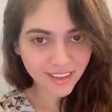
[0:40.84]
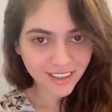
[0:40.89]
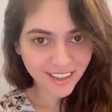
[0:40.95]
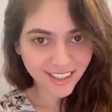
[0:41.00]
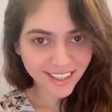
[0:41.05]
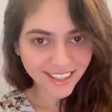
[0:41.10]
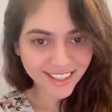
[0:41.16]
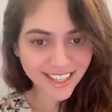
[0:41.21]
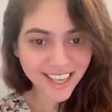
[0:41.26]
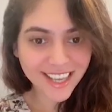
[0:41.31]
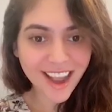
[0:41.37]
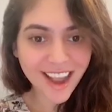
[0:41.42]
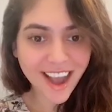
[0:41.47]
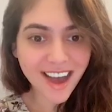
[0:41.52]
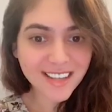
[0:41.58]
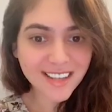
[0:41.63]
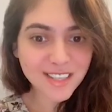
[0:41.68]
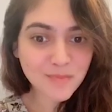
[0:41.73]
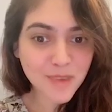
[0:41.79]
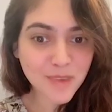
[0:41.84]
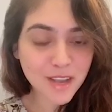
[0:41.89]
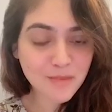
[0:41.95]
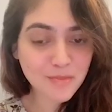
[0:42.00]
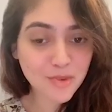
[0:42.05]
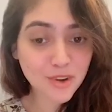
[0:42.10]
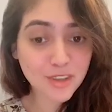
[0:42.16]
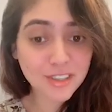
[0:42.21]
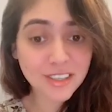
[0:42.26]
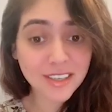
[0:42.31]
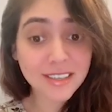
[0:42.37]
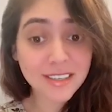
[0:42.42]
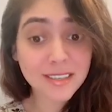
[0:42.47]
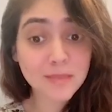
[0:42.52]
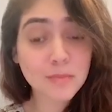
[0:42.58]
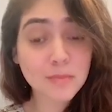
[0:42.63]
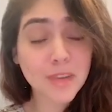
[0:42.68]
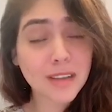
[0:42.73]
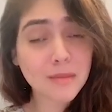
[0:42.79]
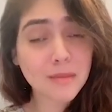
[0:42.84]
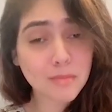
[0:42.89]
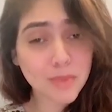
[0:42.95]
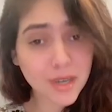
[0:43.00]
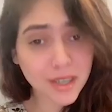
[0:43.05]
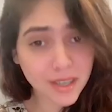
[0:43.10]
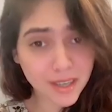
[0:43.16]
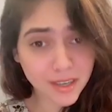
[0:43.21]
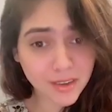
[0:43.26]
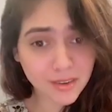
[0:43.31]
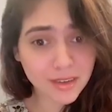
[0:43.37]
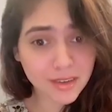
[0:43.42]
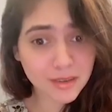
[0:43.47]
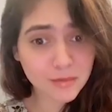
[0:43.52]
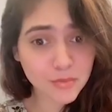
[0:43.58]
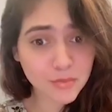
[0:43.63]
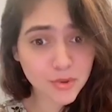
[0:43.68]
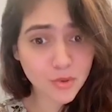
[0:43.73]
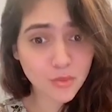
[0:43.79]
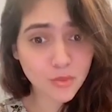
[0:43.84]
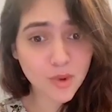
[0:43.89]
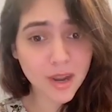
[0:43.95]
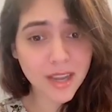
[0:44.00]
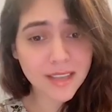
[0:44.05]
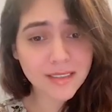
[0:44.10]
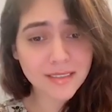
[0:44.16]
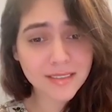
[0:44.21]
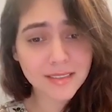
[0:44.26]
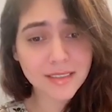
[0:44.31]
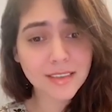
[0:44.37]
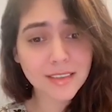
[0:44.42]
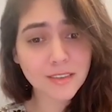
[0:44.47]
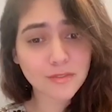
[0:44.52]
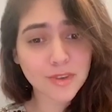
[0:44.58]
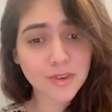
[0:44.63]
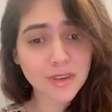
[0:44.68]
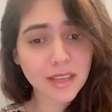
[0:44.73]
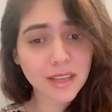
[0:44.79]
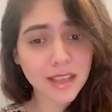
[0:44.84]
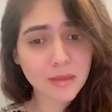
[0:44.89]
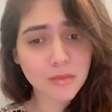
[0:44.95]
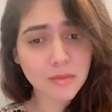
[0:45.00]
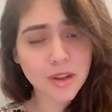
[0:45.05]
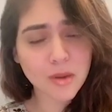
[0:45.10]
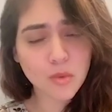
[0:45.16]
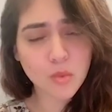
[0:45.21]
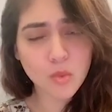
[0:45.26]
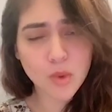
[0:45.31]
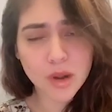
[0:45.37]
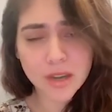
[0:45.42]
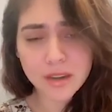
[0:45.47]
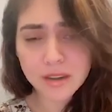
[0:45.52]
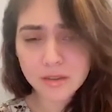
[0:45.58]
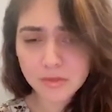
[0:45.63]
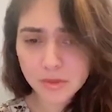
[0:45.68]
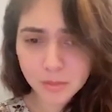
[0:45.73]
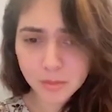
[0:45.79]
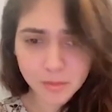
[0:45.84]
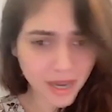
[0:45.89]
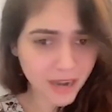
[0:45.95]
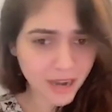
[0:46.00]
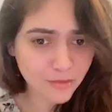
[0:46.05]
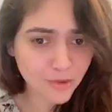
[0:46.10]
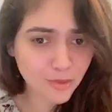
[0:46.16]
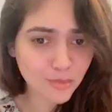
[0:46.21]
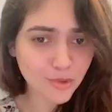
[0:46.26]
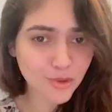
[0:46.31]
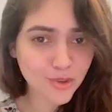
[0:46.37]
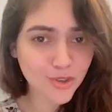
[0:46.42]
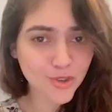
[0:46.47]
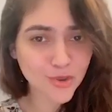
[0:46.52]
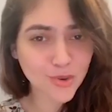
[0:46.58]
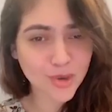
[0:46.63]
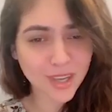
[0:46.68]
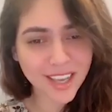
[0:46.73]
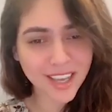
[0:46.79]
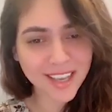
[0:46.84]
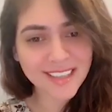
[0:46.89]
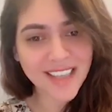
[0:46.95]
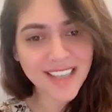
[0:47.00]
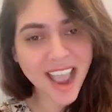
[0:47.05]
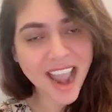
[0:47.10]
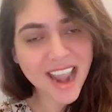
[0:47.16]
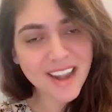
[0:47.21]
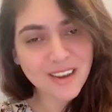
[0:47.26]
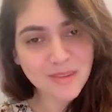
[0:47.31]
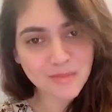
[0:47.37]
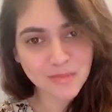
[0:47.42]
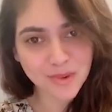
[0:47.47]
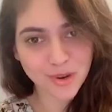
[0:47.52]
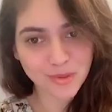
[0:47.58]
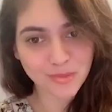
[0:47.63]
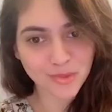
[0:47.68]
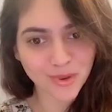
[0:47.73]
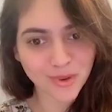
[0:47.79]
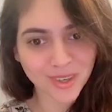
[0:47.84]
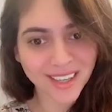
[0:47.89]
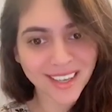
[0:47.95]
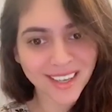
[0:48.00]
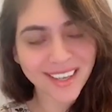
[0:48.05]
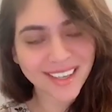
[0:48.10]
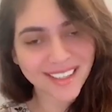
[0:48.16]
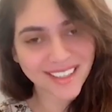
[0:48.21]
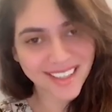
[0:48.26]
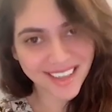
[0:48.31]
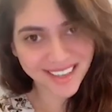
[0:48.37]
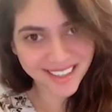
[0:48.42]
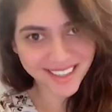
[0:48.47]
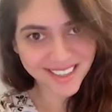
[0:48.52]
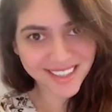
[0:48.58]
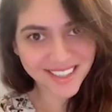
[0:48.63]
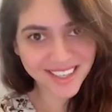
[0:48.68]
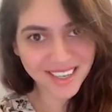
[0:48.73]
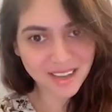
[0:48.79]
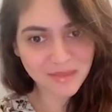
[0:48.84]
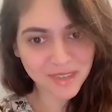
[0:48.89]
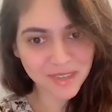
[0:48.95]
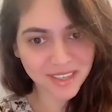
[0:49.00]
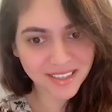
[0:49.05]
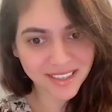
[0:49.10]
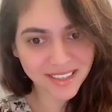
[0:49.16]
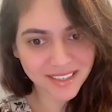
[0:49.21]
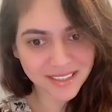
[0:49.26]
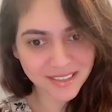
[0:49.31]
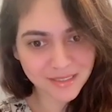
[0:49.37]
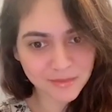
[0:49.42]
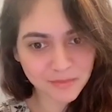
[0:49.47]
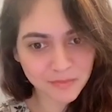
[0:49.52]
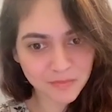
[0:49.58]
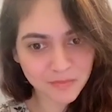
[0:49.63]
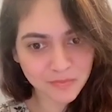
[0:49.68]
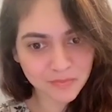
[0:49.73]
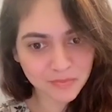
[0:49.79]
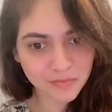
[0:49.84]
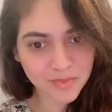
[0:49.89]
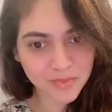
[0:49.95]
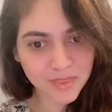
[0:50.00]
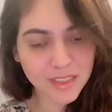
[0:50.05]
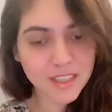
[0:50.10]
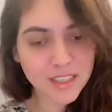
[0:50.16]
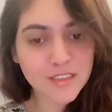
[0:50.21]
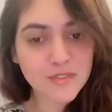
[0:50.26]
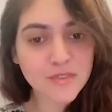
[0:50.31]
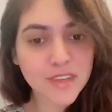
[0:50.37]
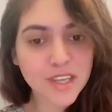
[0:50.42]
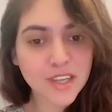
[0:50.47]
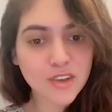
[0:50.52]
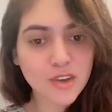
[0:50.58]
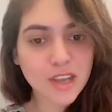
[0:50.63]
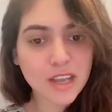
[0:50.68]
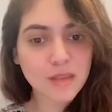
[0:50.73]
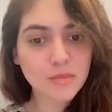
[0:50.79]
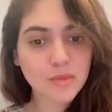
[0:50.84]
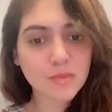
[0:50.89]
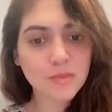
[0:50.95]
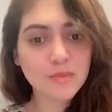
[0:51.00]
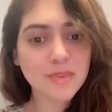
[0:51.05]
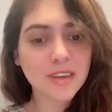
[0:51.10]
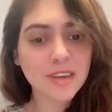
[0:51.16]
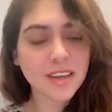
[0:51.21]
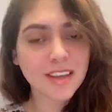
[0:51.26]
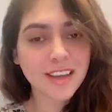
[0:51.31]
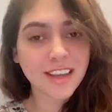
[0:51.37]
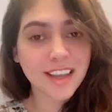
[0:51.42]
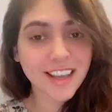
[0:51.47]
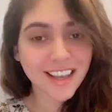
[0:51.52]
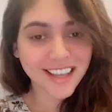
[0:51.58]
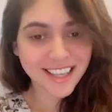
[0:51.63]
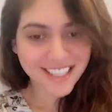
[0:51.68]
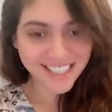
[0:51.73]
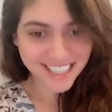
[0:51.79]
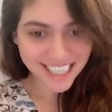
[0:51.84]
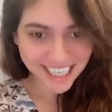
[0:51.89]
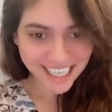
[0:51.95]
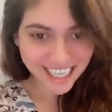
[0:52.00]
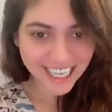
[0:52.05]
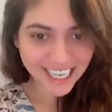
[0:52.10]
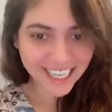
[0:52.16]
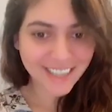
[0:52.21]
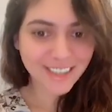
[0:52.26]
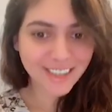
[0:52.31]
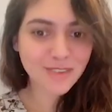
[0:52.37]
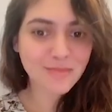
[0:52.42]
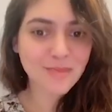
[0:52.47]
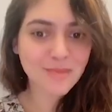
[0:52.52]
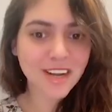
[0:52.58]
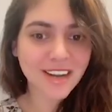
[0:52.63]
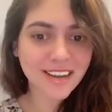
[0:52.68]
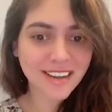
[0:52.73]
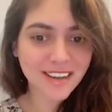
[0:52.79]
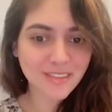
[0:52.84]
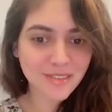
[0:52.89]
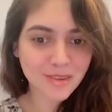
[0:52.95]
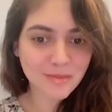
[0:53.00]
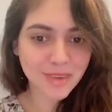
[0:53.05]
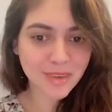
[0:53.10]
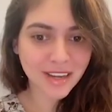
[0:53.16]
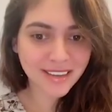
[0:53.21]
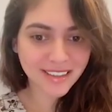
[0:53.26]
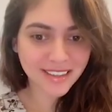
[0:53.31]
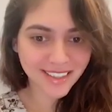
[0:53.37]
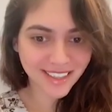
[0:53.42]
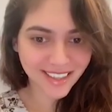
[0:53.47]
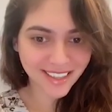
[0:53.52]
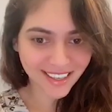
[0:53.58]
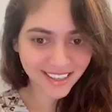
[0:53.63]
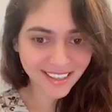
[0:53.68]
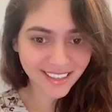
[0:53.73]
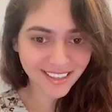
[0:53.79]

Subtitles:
Their ArtSpire projects in particular provides the differently abled a wonderful platform to showcase and promote their artistic abilities. This video album is dedicated to Mahakavi Bharatiyar.